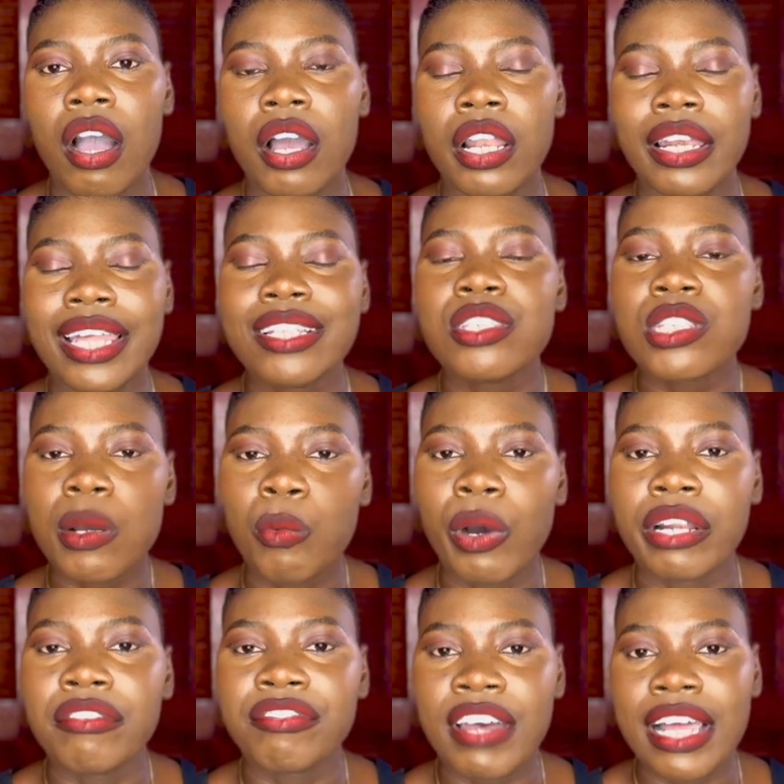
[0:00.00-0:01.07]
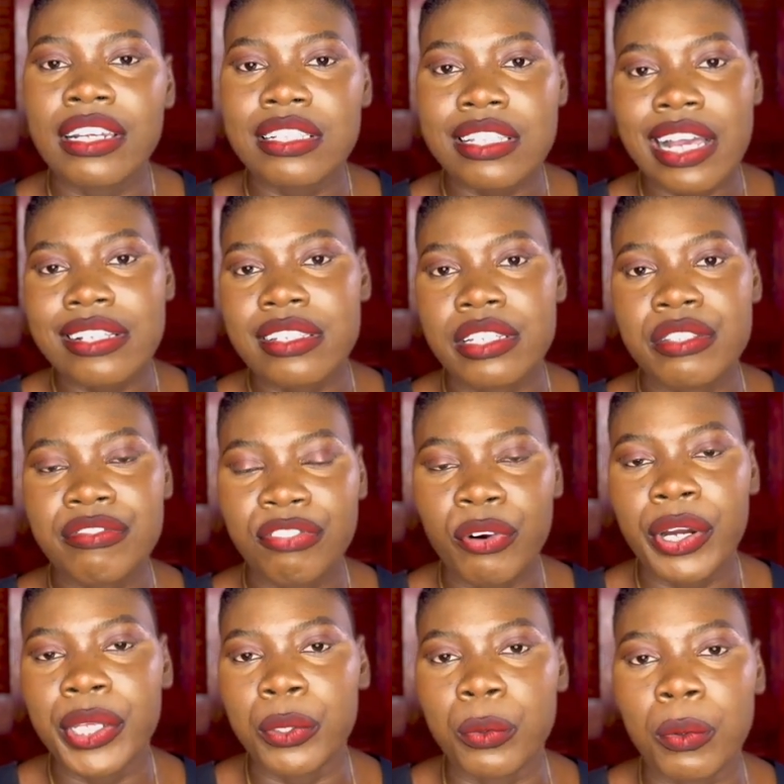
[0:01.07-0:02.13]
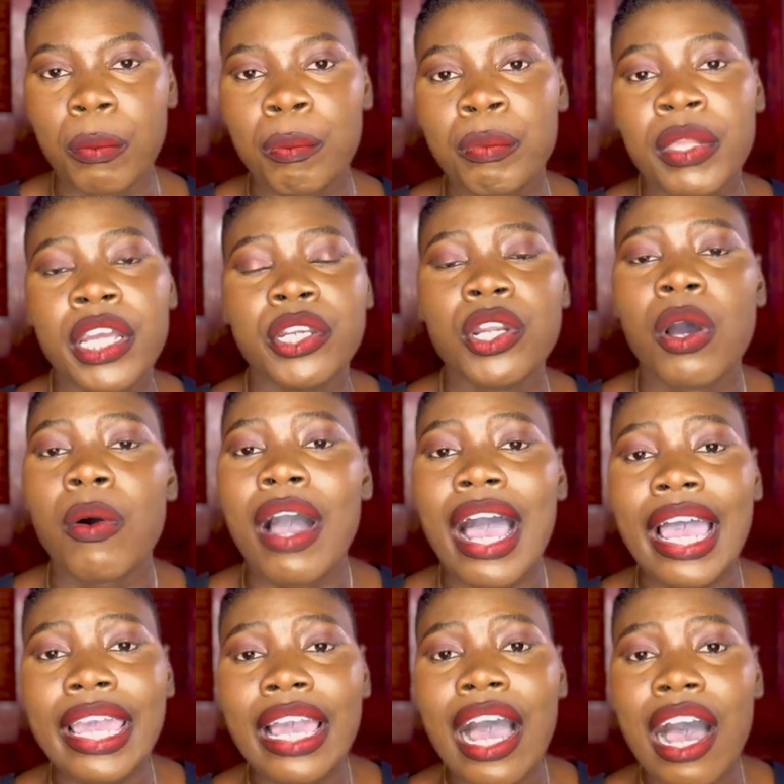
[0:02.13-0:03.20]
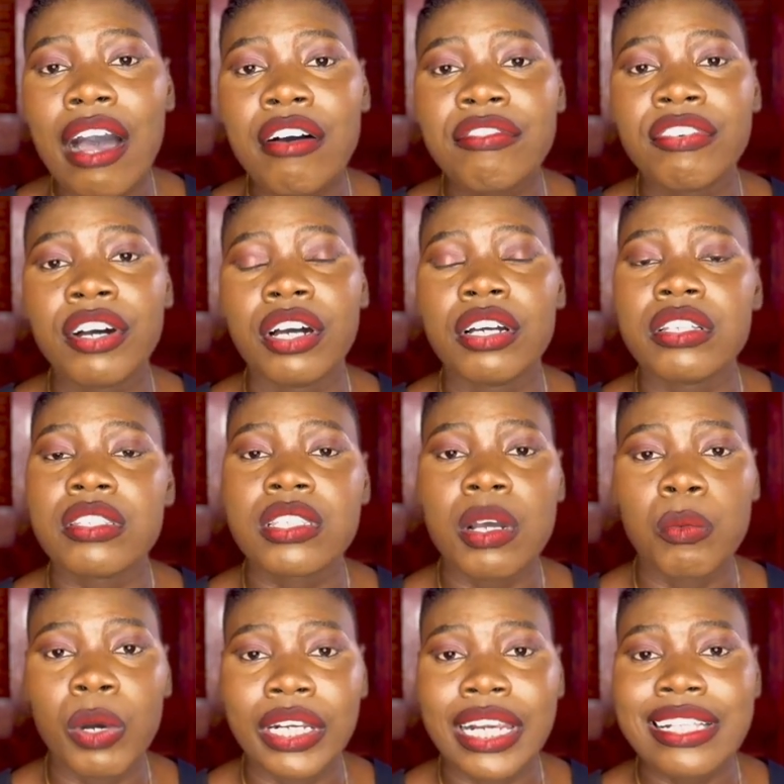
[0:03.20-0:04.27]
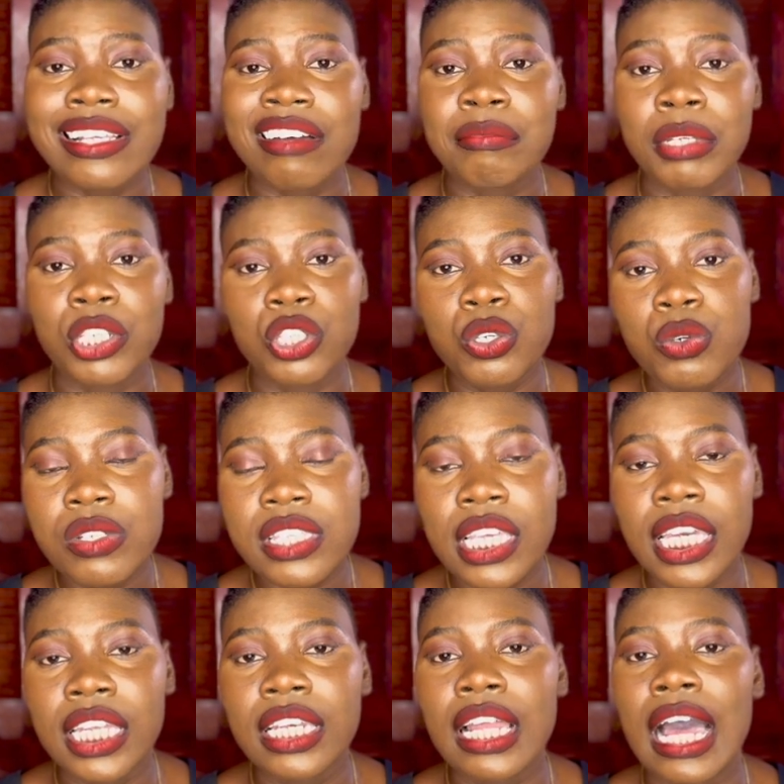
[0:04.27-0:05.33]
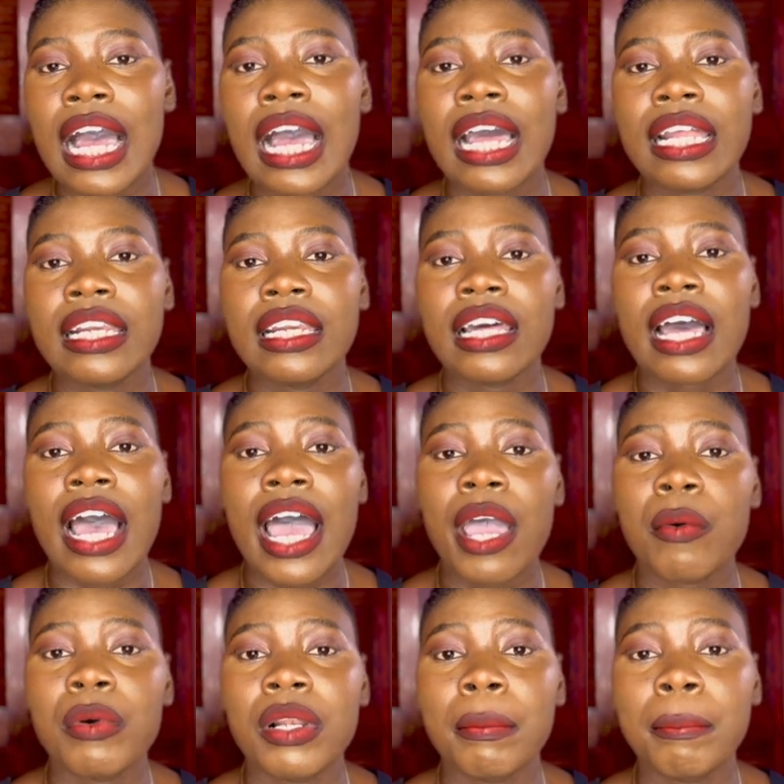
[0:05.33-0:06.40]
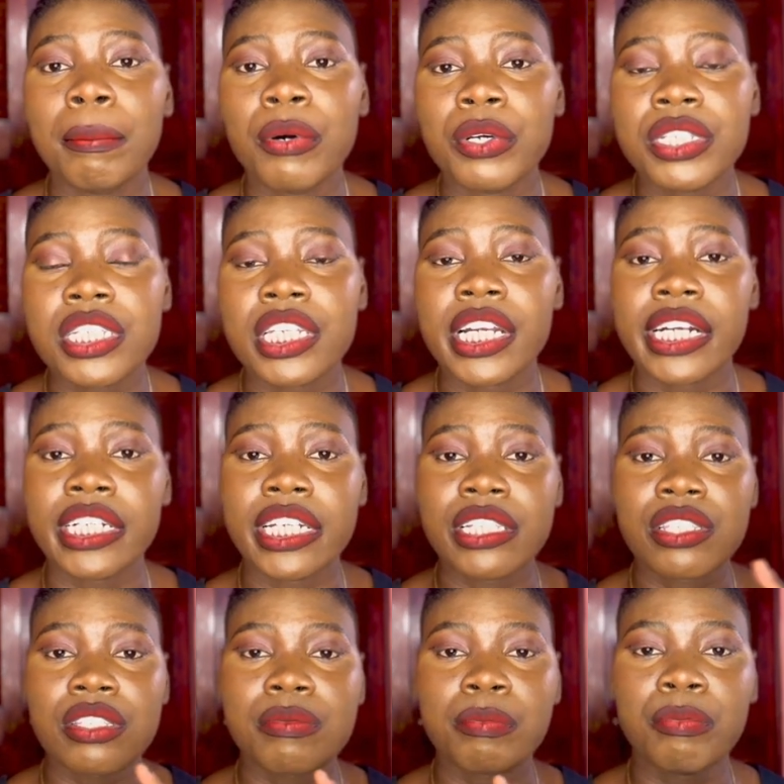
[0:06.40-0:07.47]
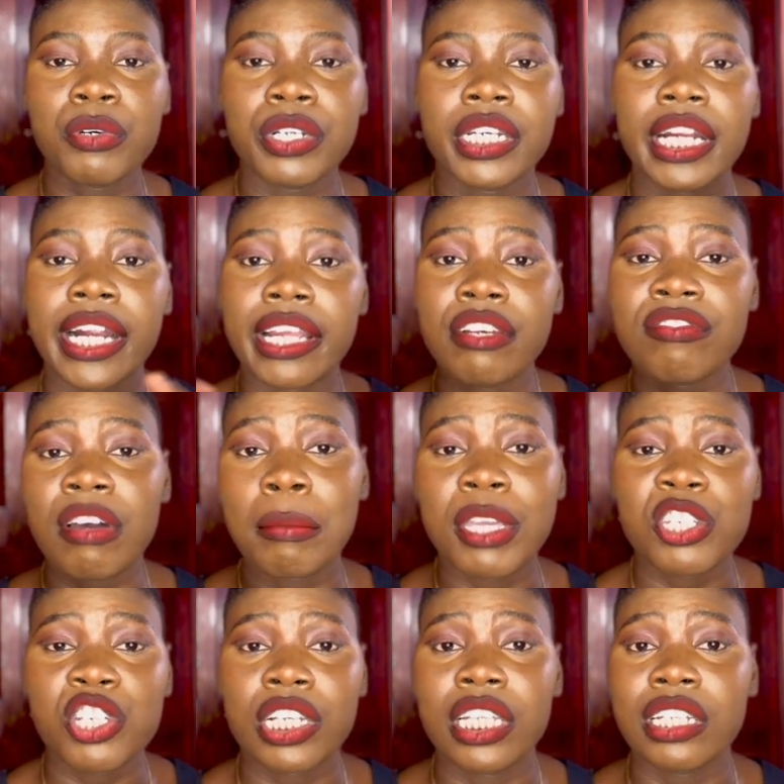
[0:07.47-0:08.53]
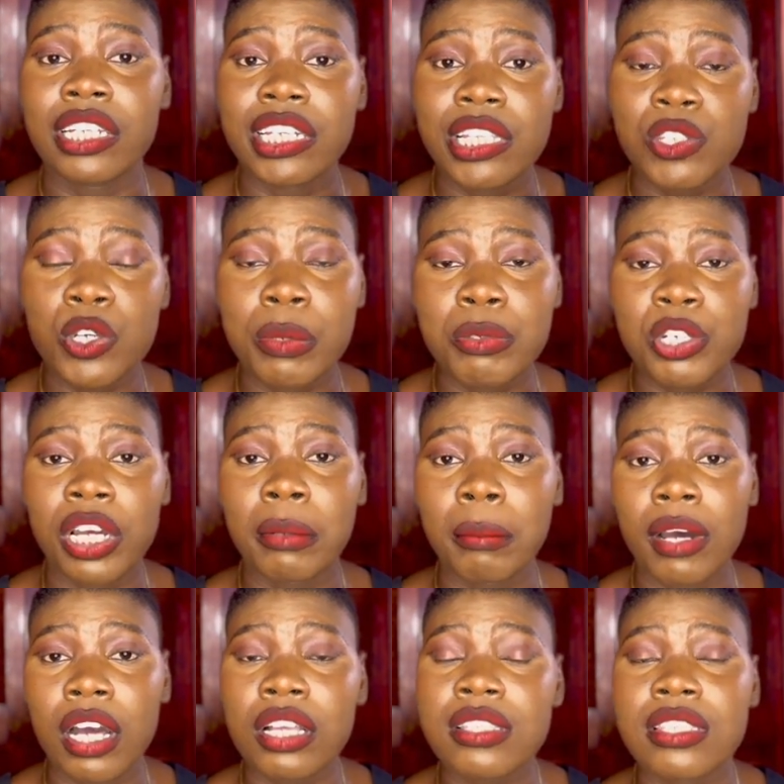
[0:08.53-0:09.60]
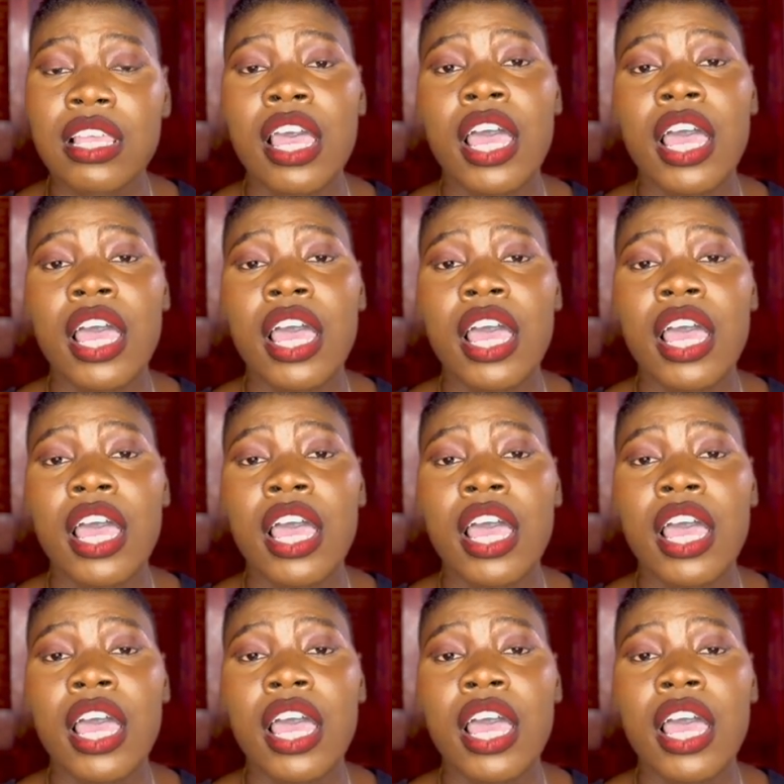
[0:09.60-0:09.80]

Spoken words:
Let someone file the taxes for you. Now I have someone that I've been using, and I will put their information in the description box.